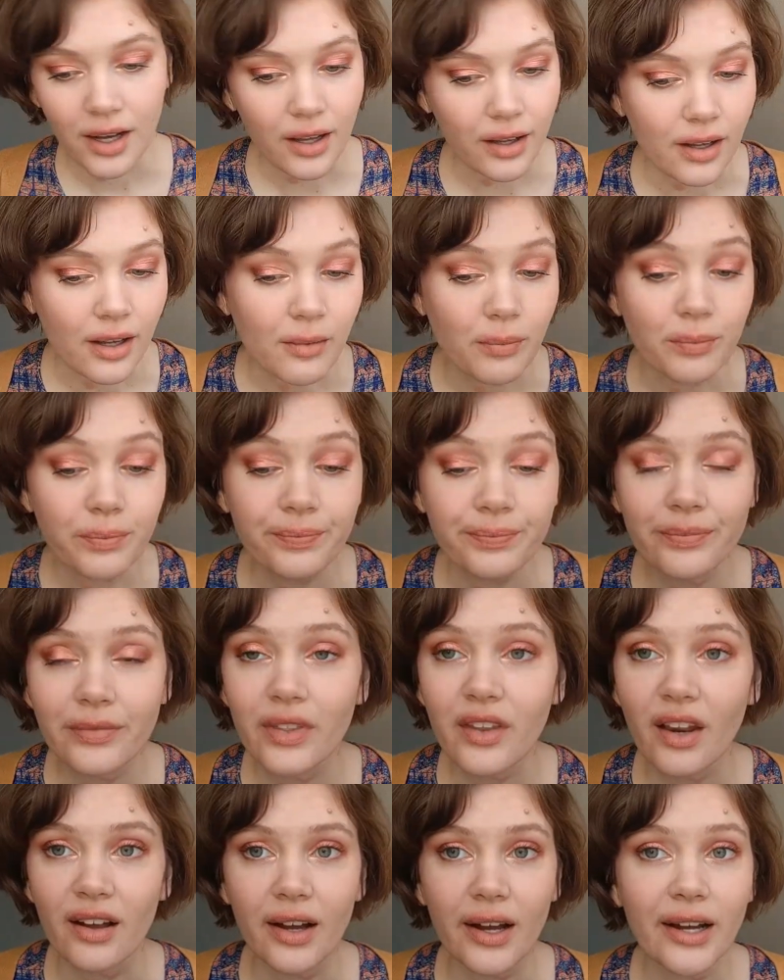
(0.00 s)
Um,
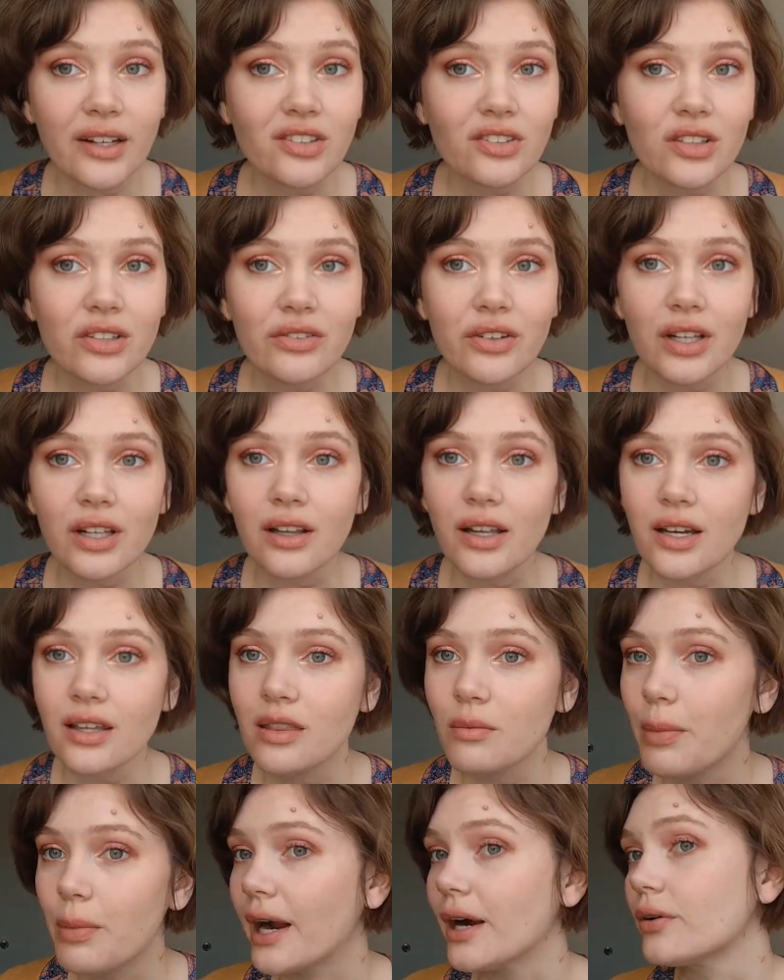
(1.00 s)
I actually really
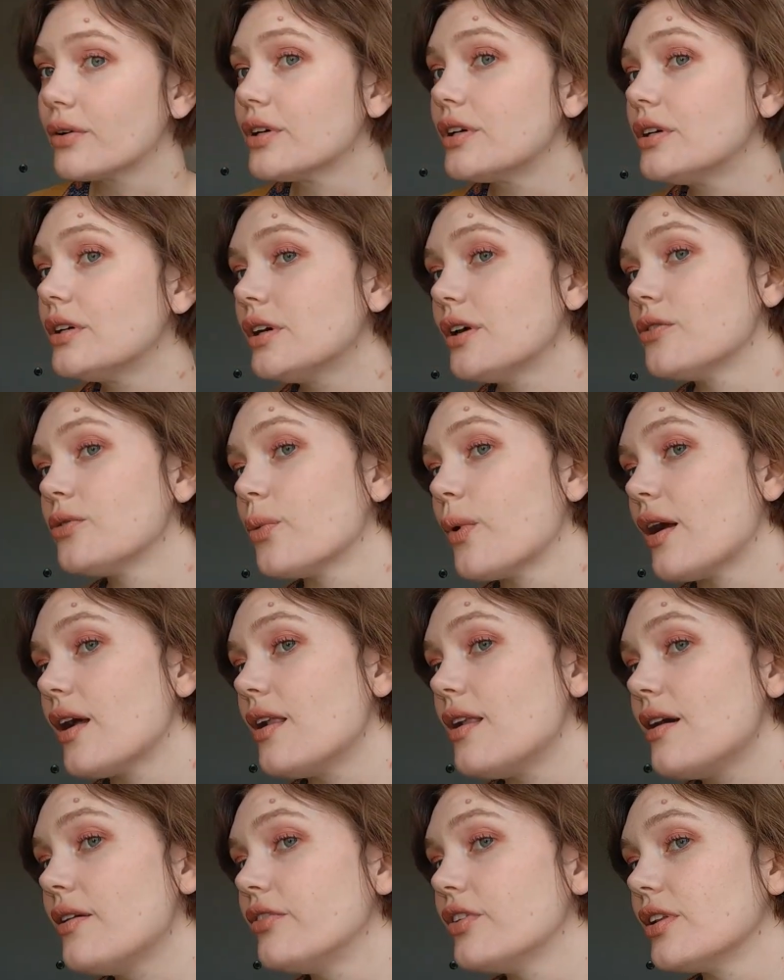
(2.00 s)
like the powder as
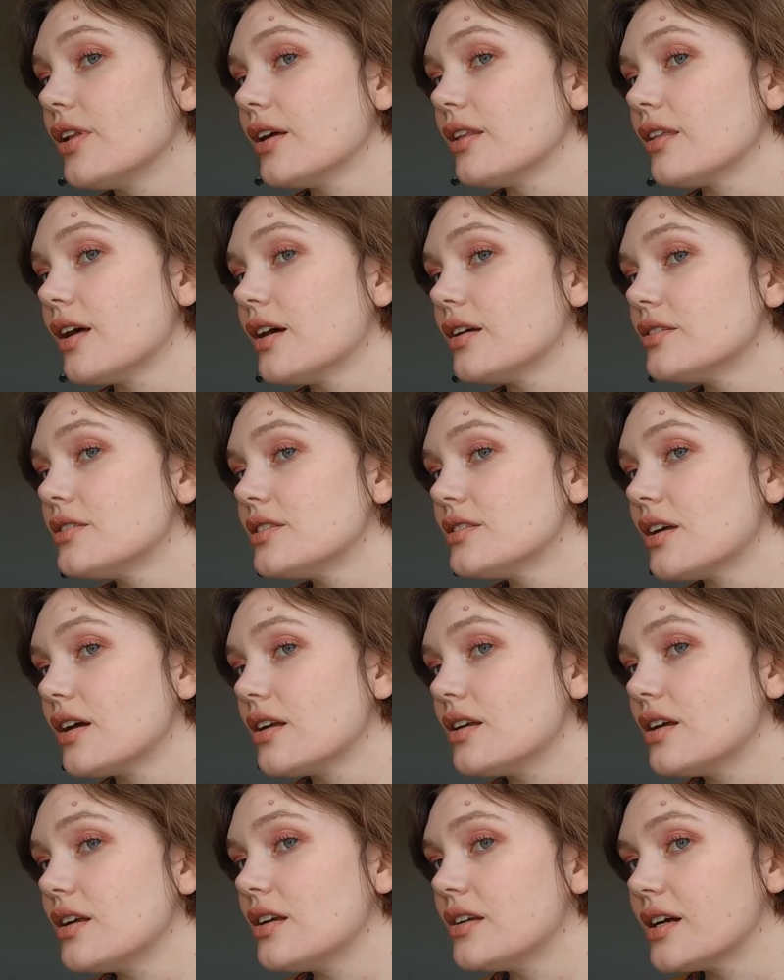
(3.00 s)
well. I feel like that's
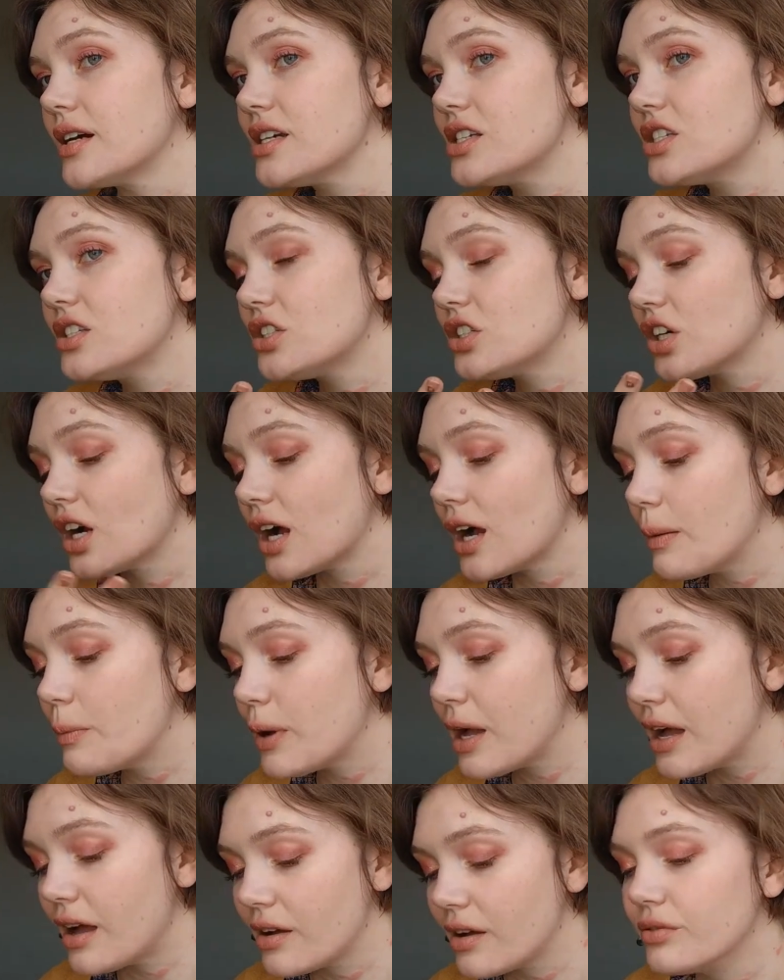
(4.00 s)
done a nice
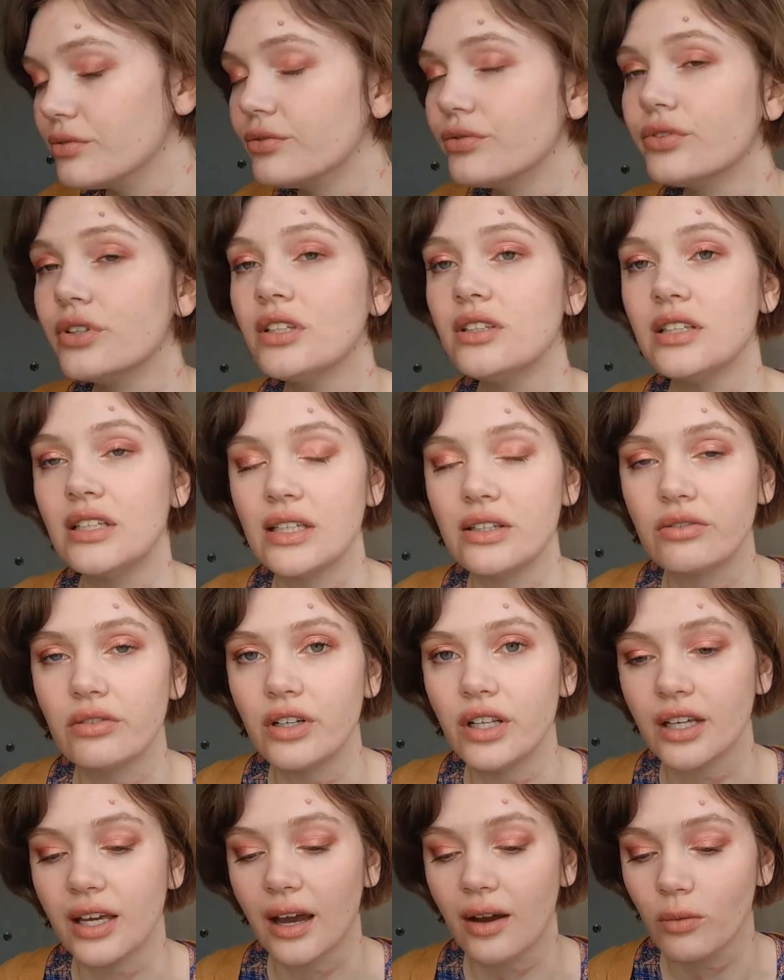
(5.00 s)
job of
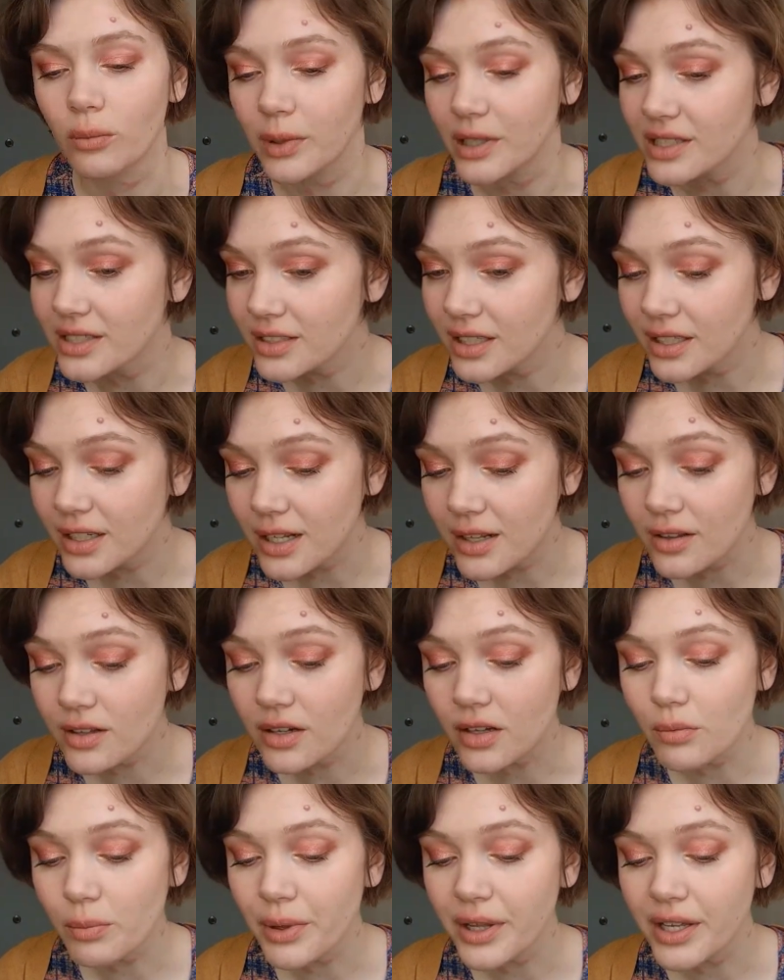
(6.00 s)
evening out my skin a
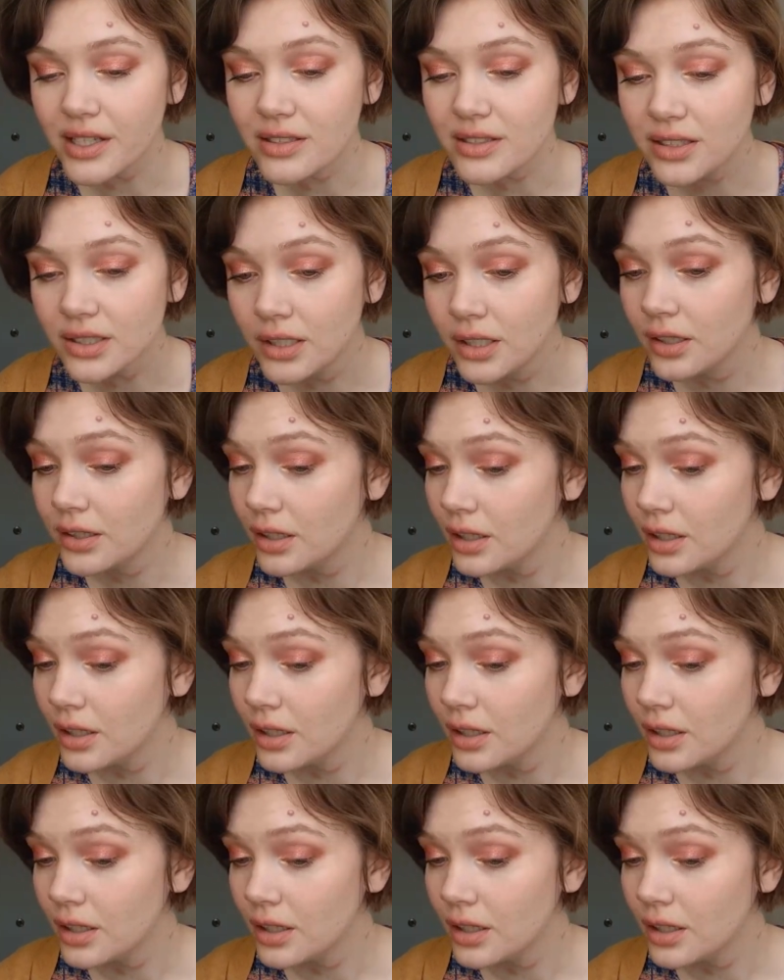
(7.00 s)
little bit.